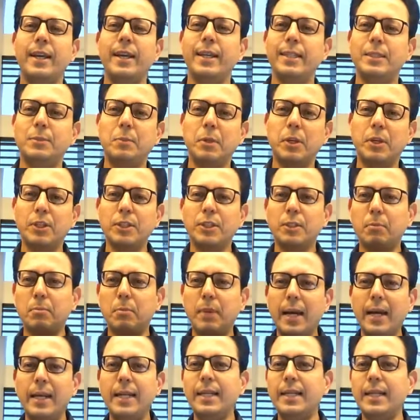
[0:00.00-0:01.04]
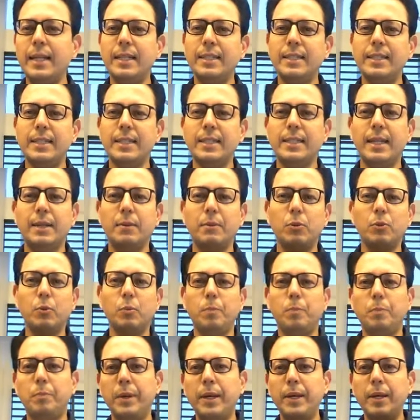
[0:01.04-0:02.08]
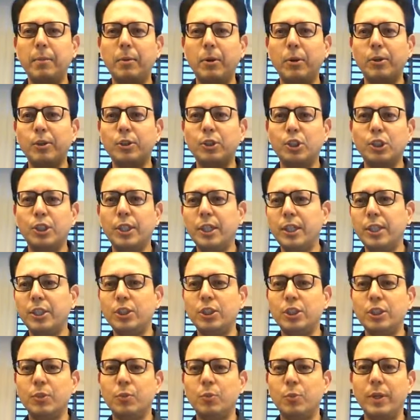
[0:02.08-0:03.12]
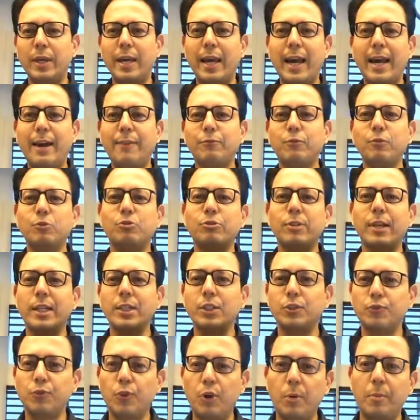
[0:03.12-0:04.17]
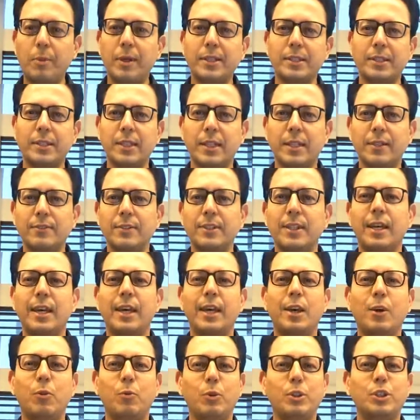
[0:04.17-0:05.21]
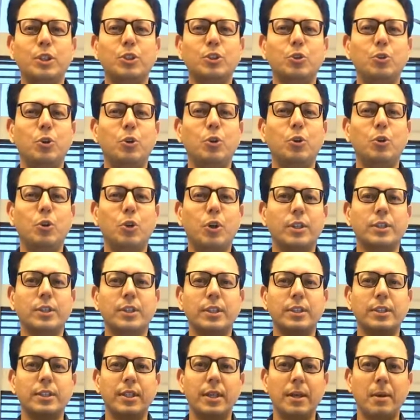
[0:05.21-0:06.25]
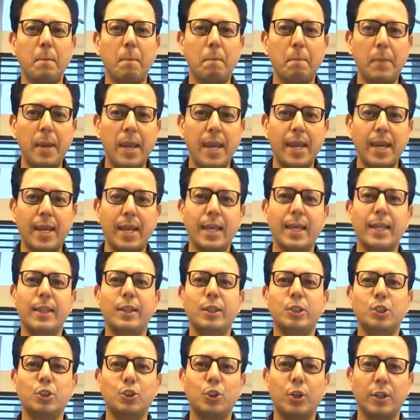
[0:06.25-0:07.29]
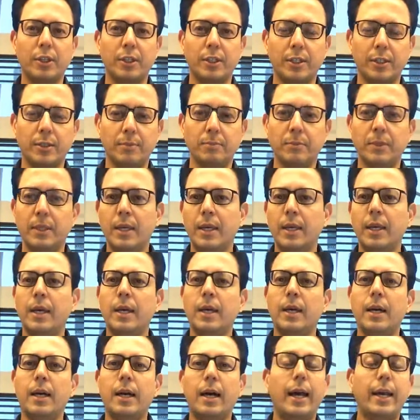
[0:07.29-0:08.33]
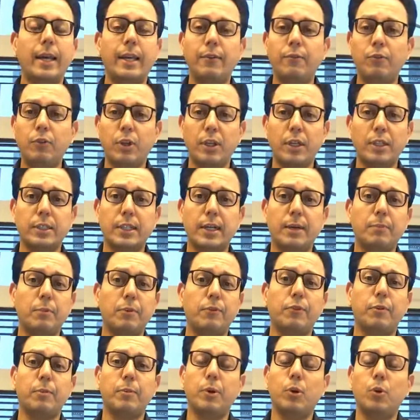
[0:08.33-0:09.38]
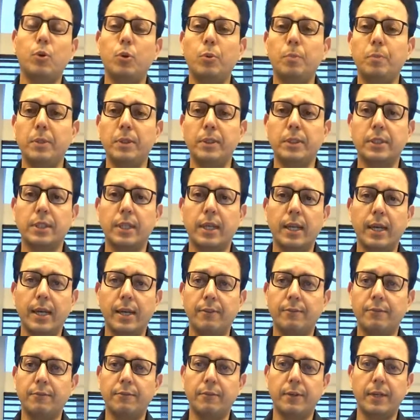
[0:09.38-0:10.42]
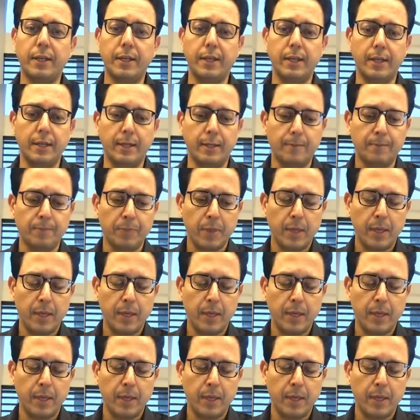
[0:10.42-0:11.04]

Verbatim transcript: is because the mind tells us that to bring about a change, we have to transform ourselves, which is going to cause us pain in the short term. Uh, I give you an example from my own personal life when uh,